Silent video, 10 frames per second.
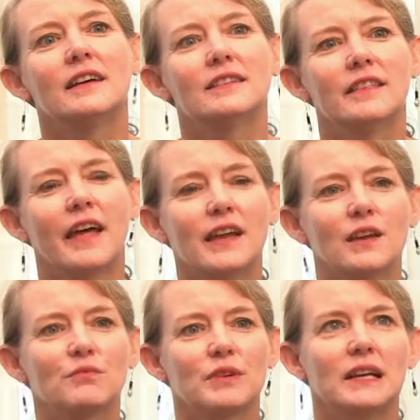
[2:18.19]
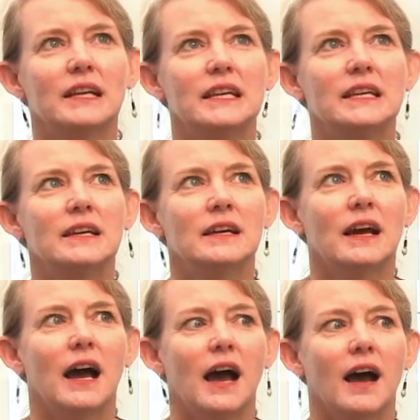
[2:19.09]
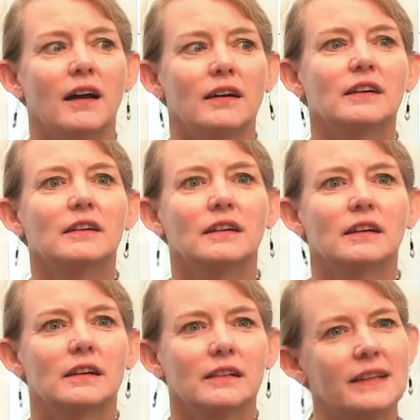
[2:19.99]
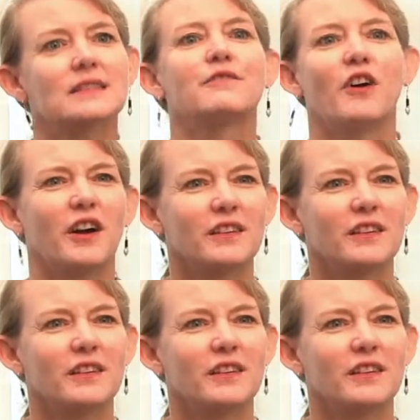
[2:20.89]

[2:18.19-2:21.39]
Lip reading: So they can really classify,